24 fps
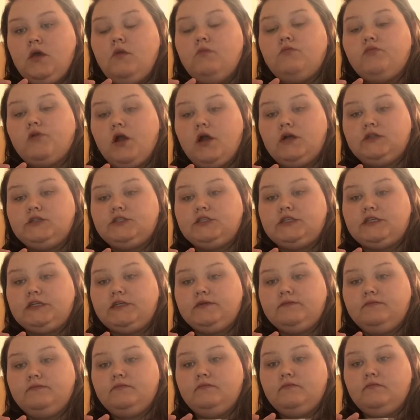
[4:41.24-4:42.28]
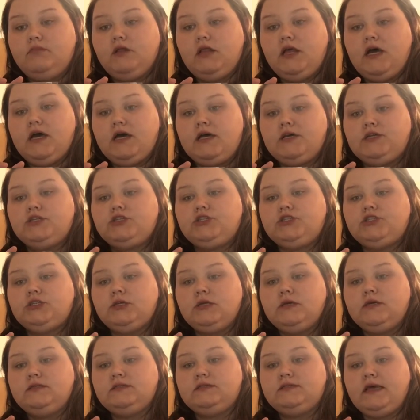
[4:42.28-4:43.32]
bronzer, blush,
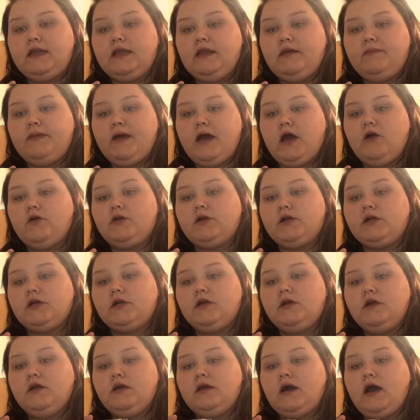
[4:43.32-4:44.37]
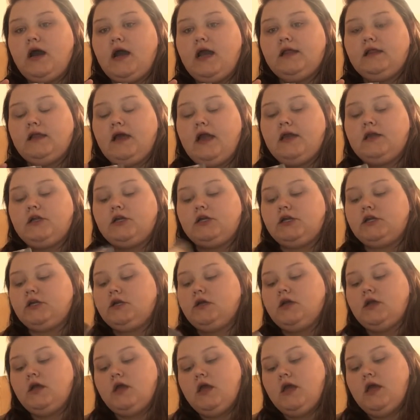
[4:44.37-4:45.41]
setting powder, highlighter,
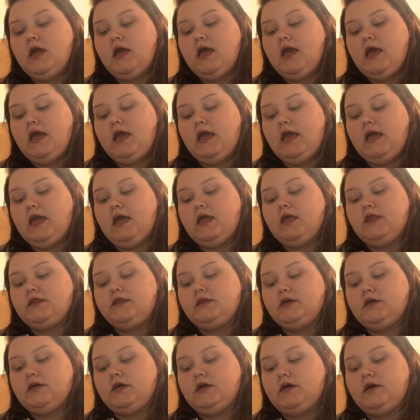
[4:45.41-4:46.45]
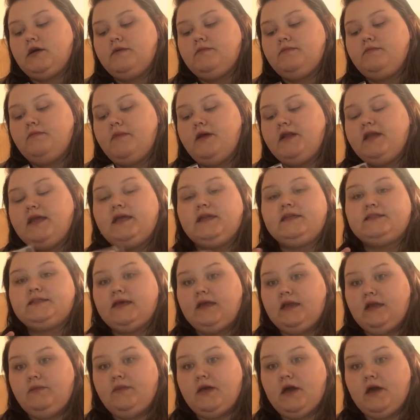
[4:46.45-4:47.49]
and the banana
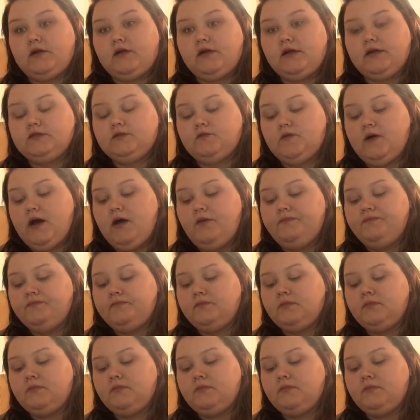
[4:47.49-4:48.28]
setting powder as well.